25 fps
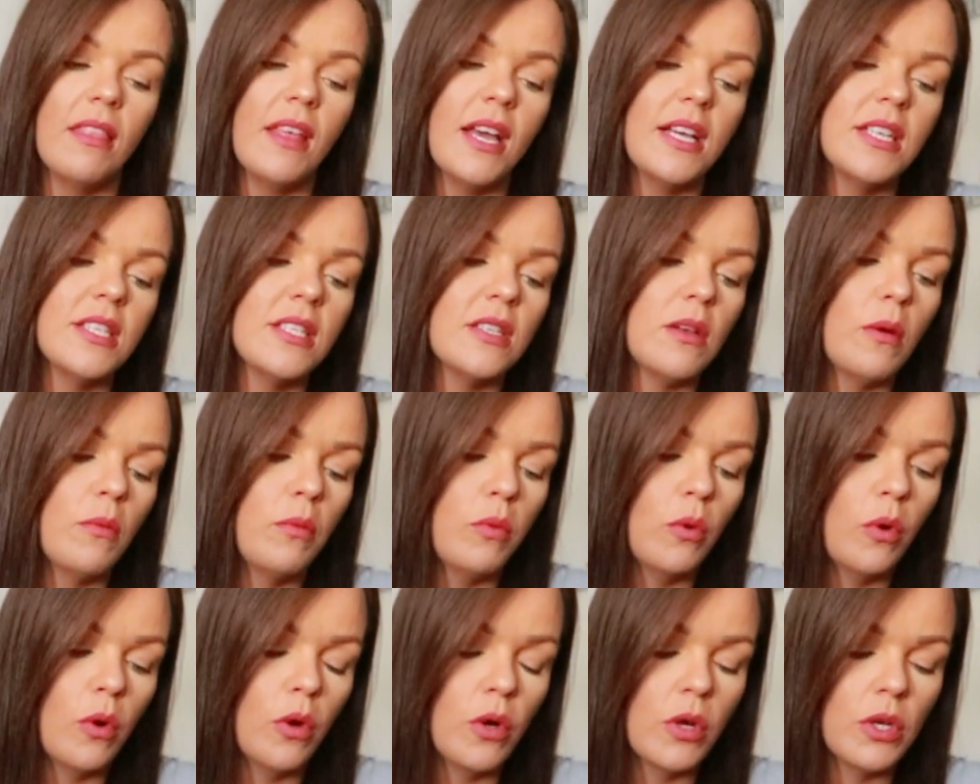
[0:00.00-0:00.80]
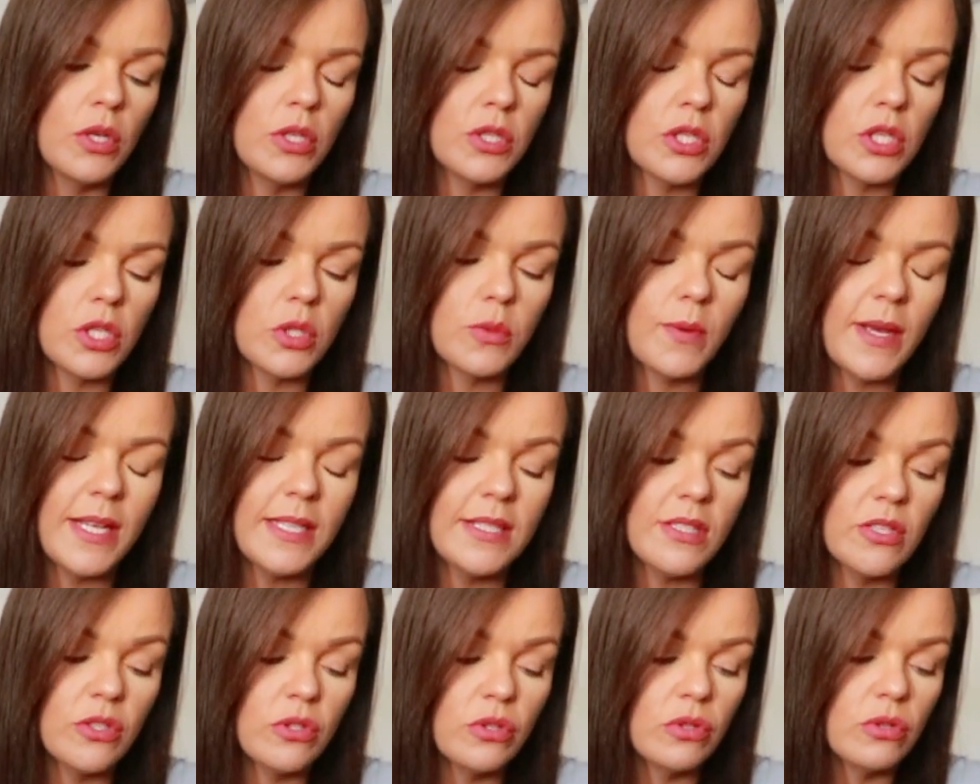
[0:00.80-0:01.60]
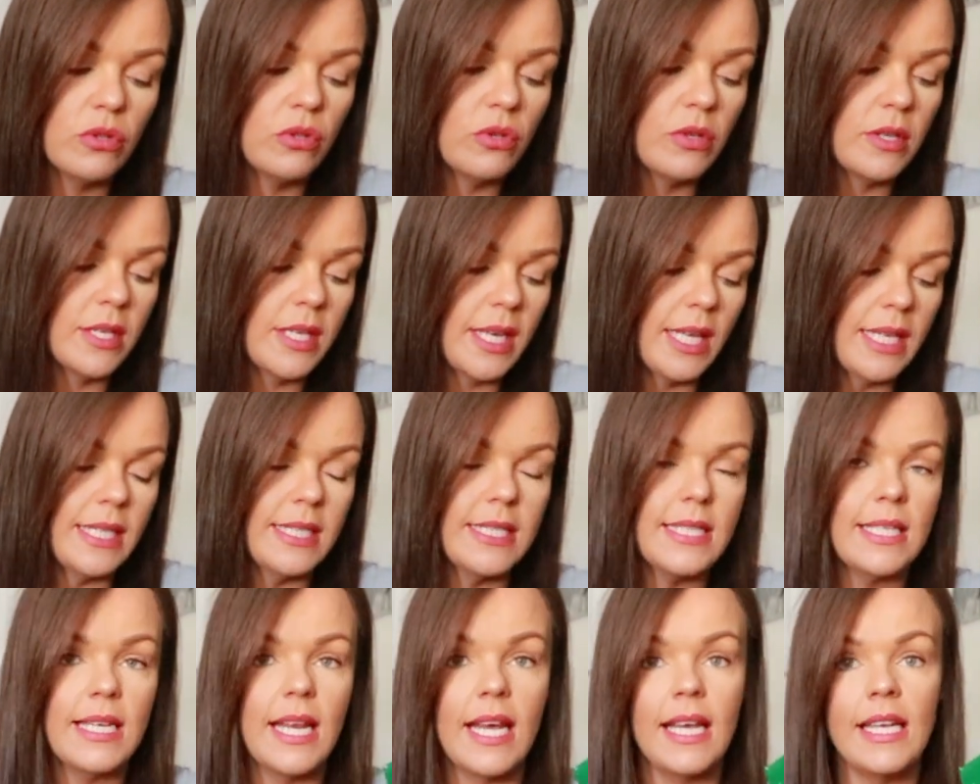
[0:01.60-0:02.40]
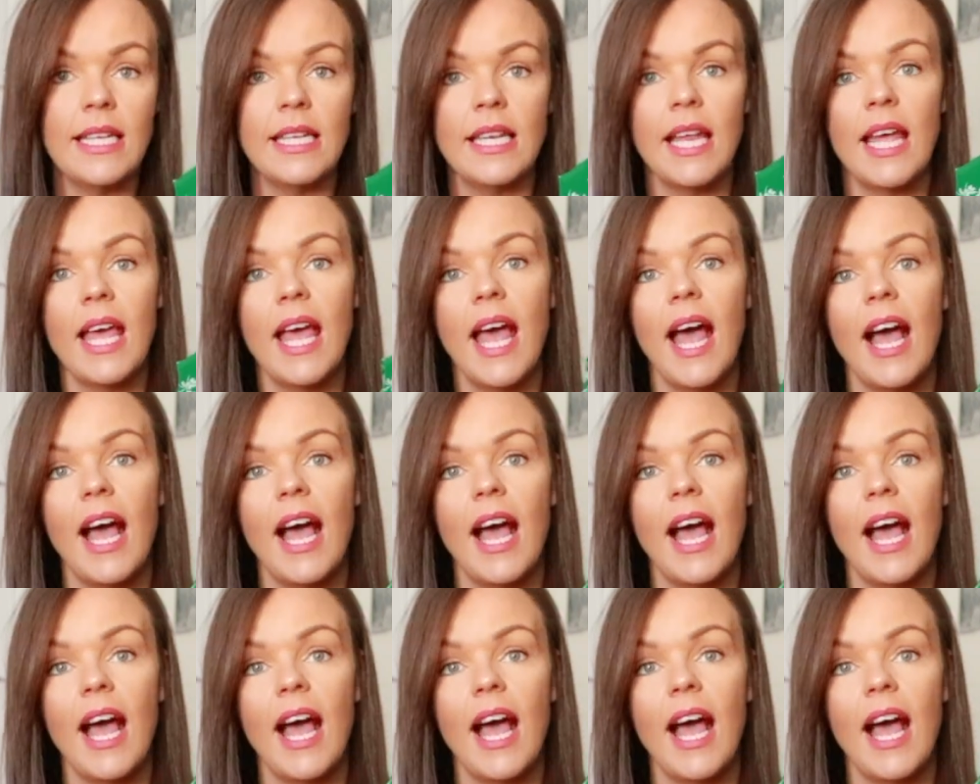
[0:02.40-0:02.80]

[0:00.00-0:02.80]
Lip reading: This was $22.99.